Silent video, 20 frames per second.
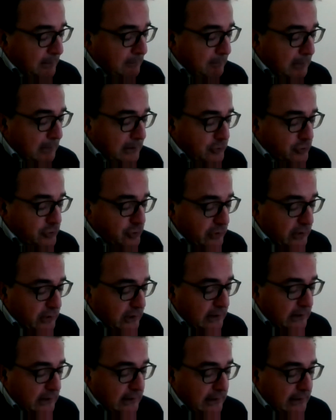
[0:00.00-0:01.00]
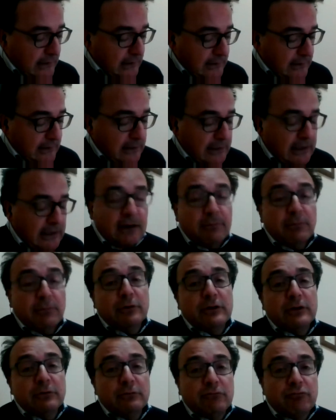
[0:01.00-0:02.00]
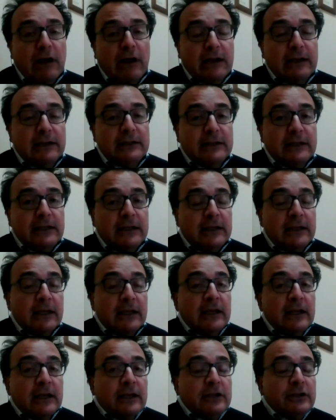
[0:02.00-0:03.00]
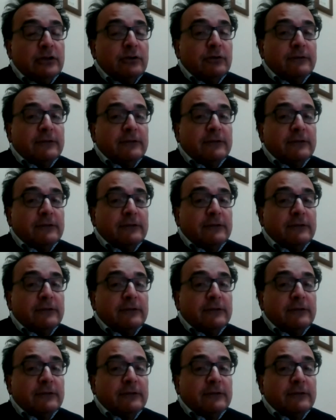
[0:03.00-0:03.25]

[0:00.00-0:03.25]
mentioning the carbon neutrality, you